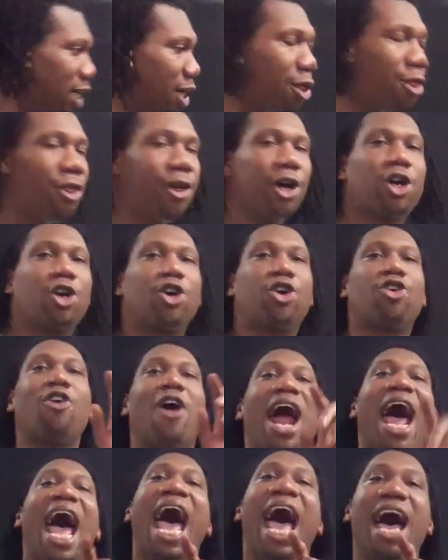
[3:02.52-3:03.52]
the
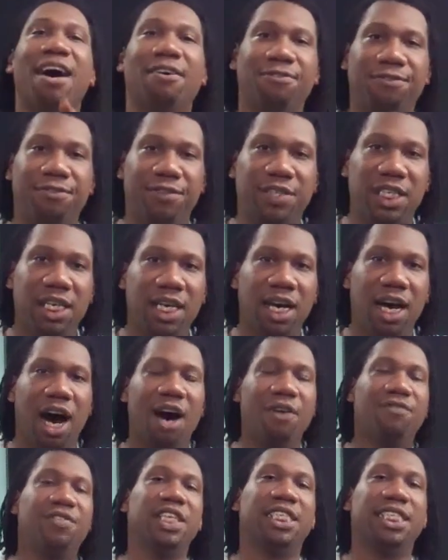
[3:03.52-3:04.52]
craft
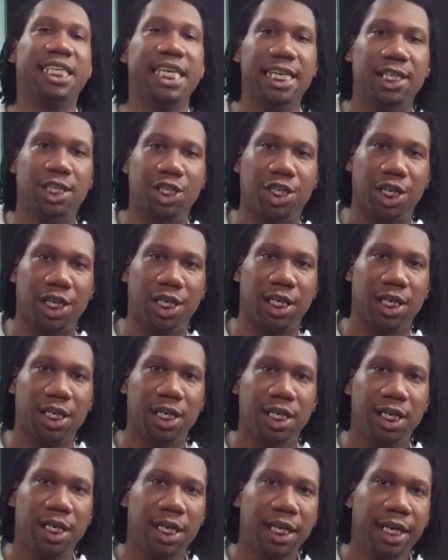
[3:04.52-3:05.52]
of the teacher.
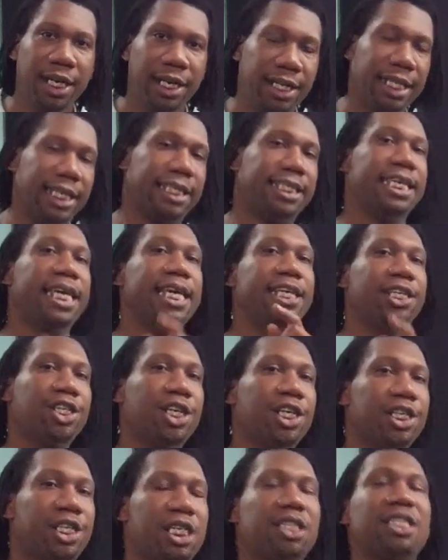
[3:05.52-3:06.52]
The
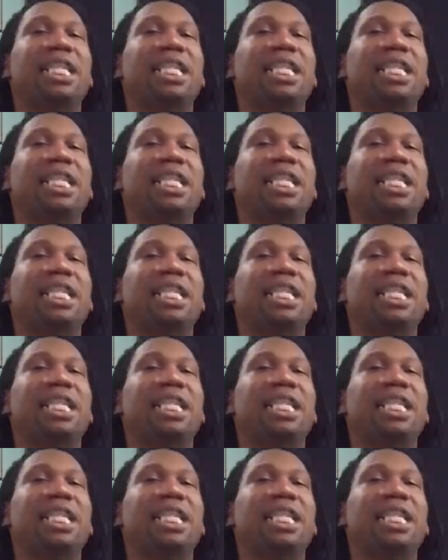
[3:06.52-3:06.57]
teacher does